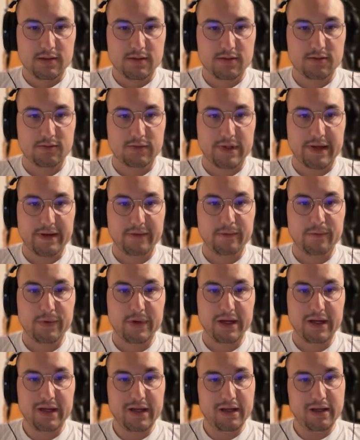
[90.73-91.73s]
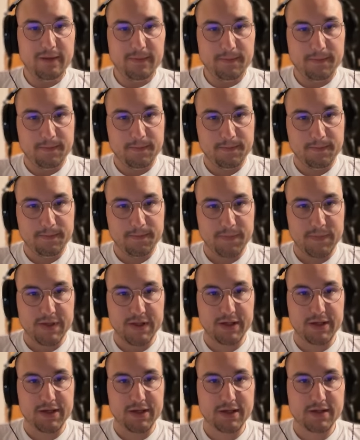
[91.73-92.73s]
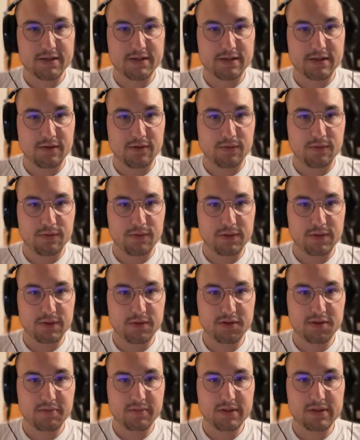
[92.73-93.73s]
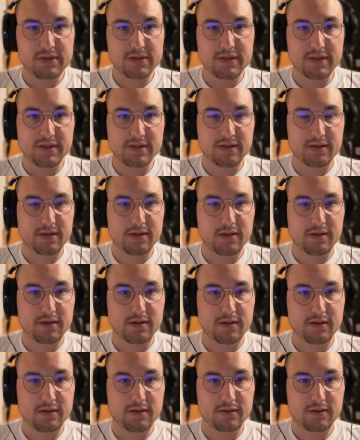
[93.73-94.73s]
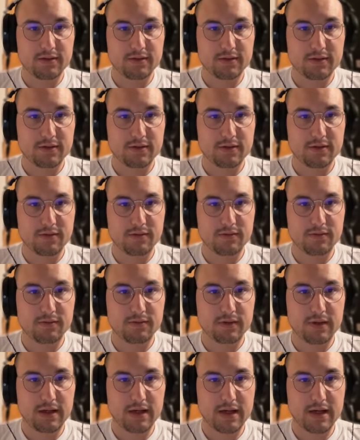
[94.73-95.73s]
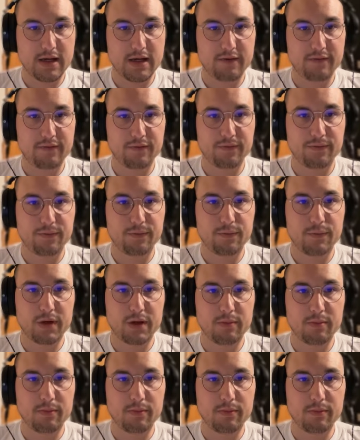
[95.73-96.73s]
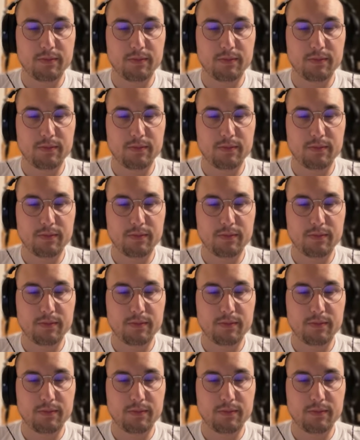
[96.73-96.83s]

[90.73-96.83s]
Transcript: so that way the kick is only going to be this long so half of one